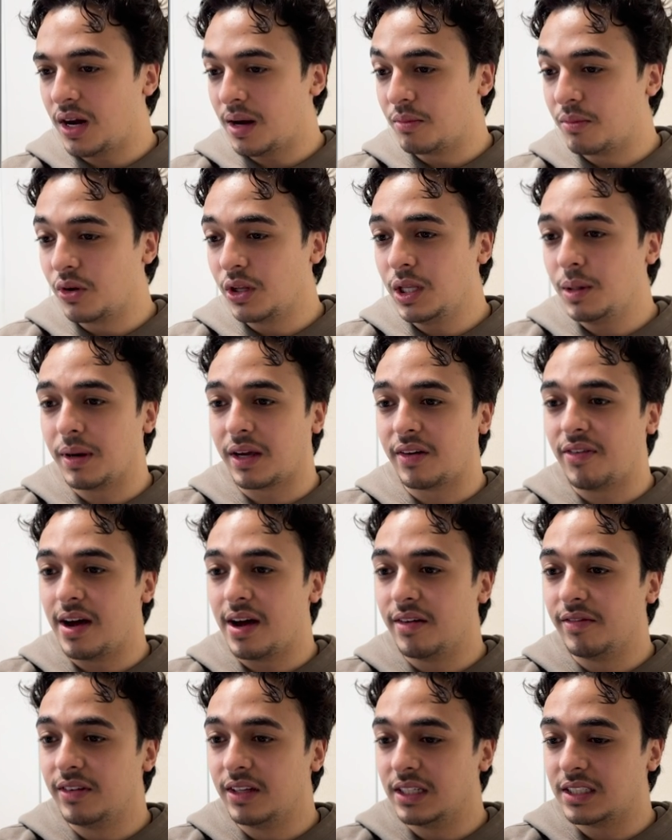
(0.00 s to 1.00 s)
I'm a really big
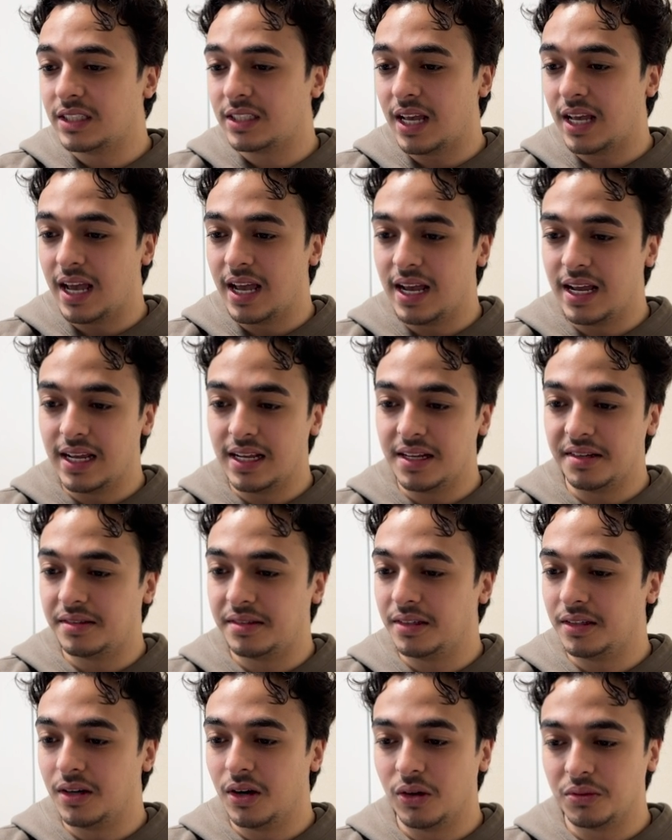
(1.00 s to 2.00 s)
fan of this, and
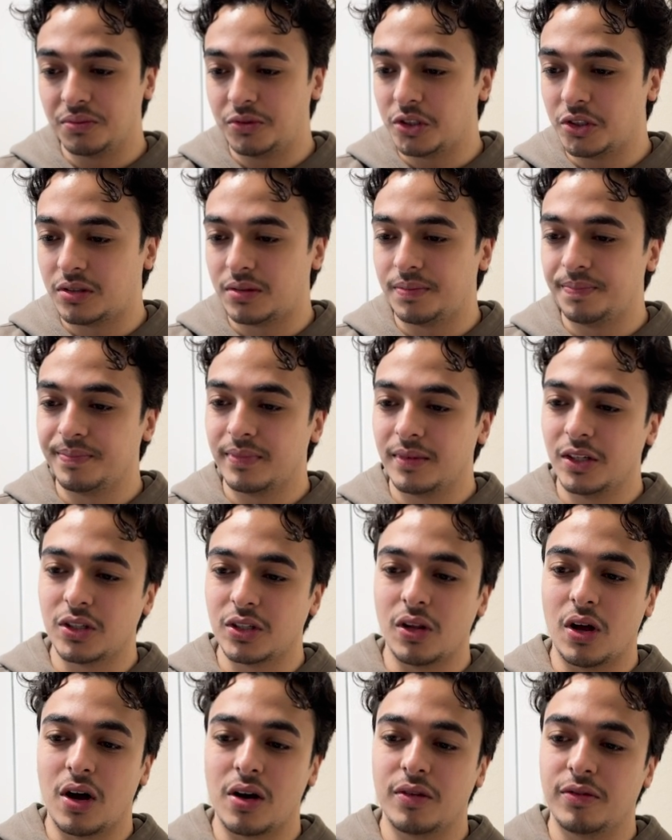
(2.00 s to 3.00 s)
you know, just there's a
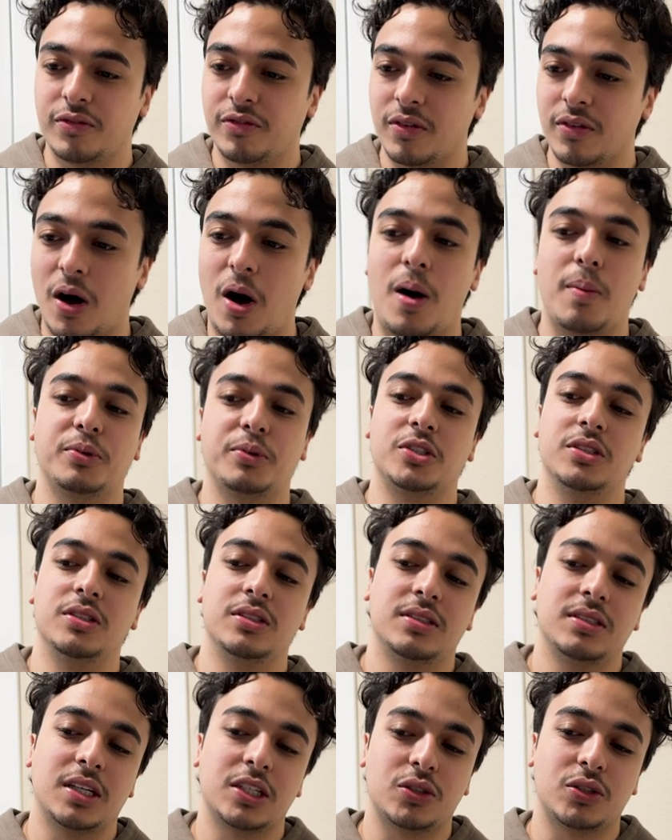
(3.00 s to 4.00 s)
lot of options,
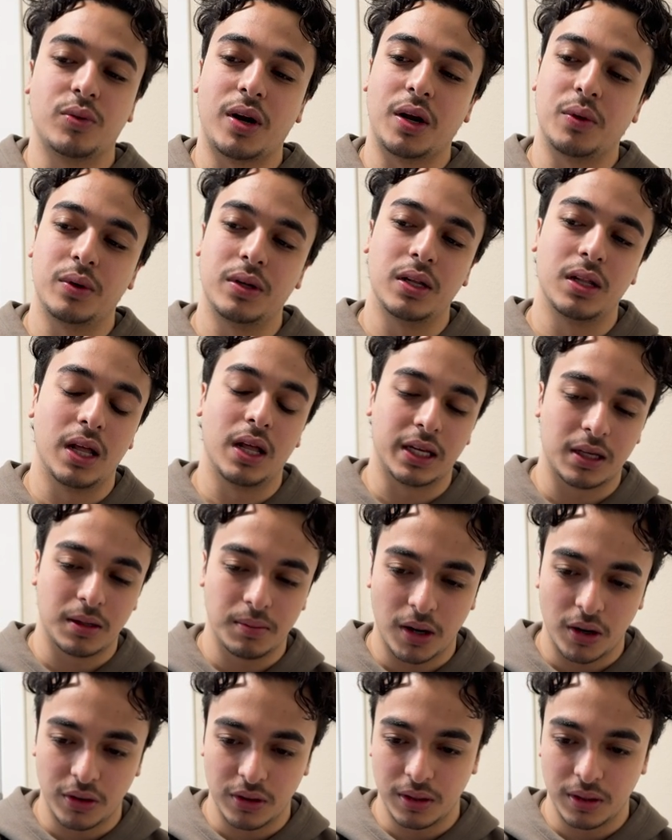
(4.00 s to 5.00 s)
and that's what I really like
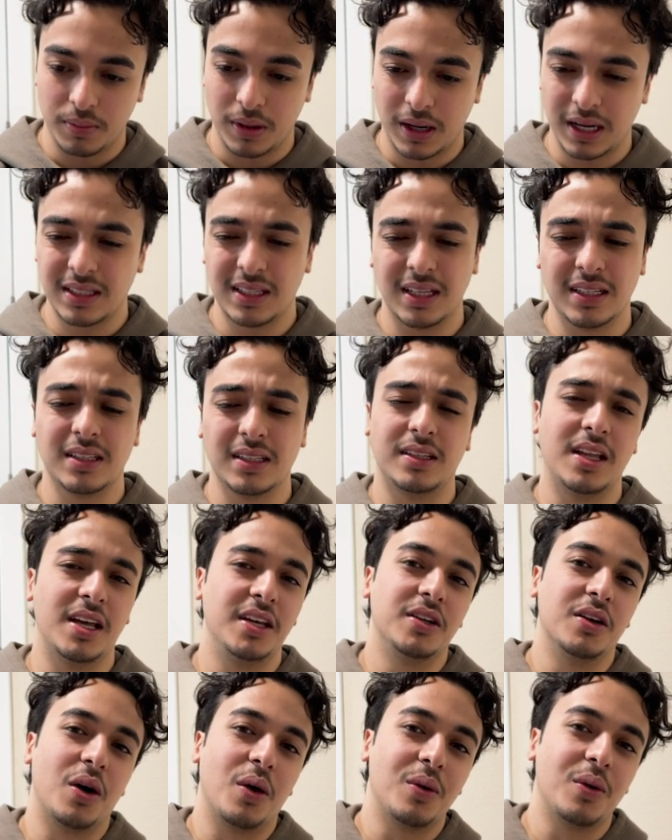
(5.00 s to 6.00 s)
about it. But at the end of the day,
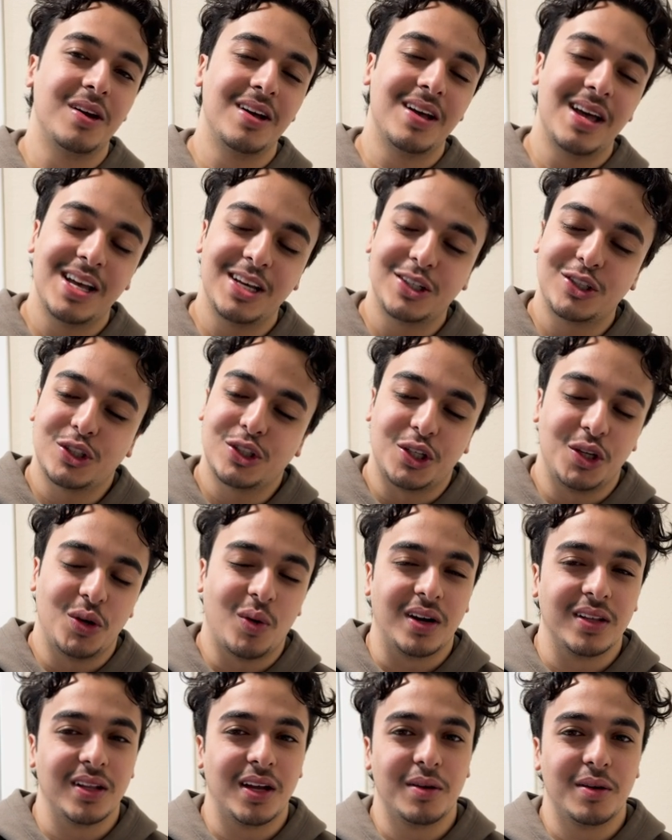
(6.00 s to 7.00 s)
you know, it's just a U
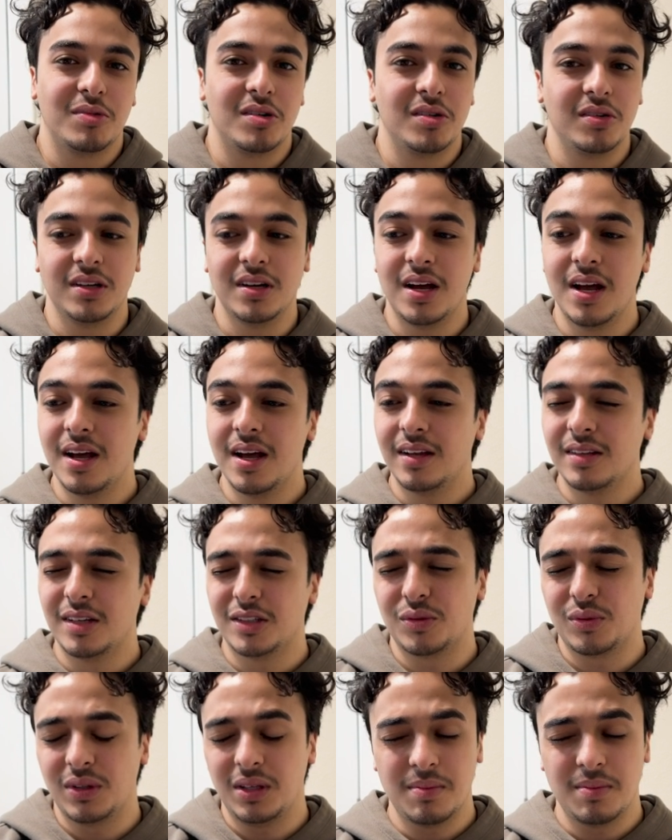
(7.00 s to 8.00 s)
I library. It
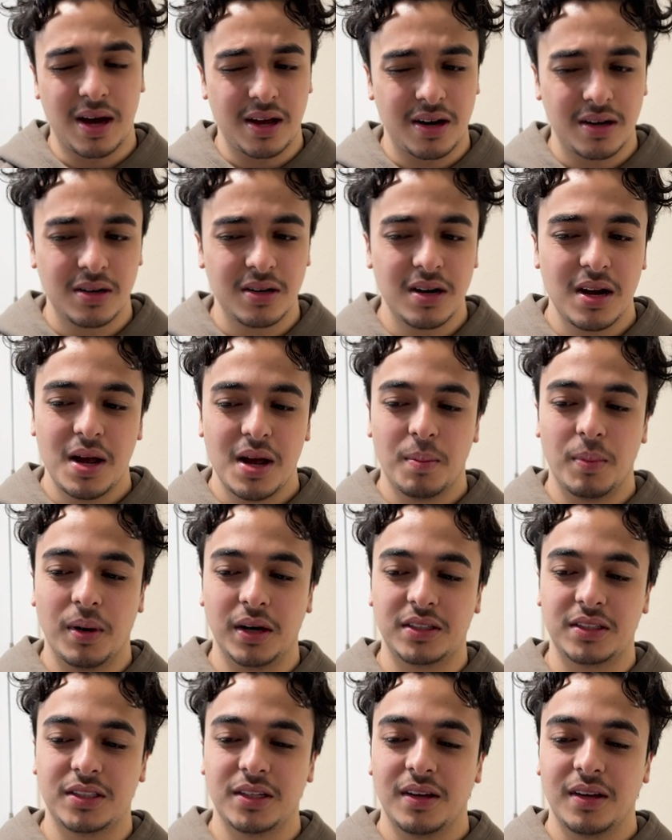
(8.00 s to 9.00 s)
doesn't really matter,
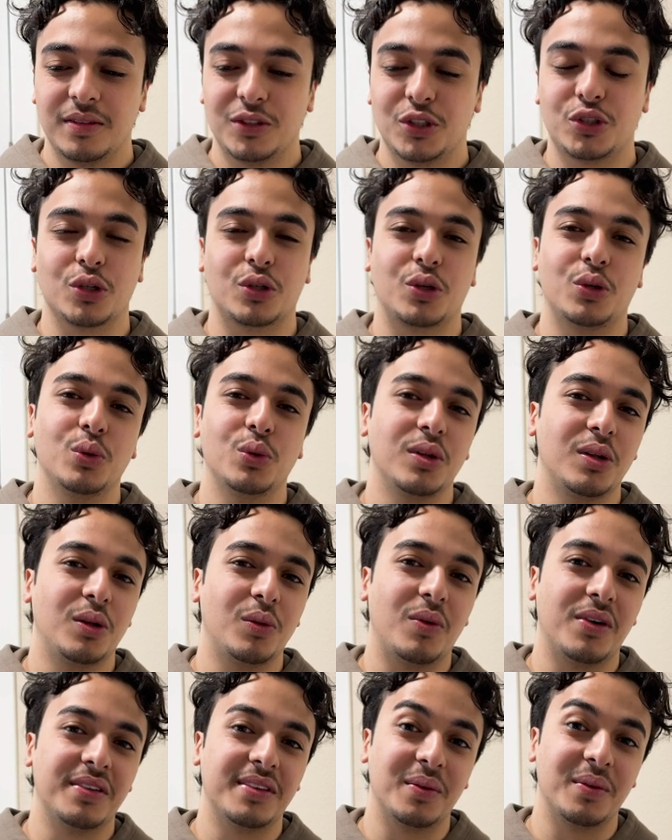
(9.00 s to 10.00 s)
but just a cool little
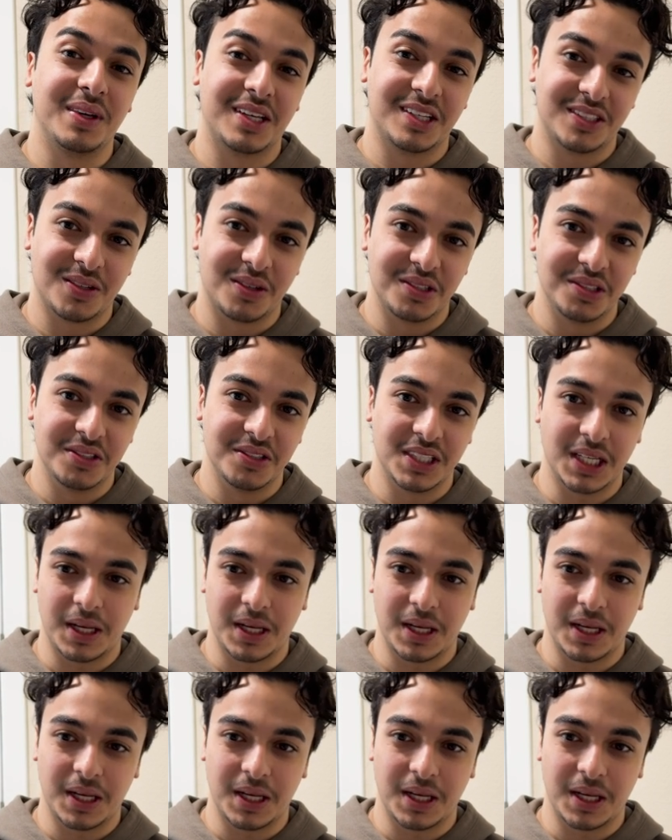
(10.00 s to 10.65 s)
one that we can start using.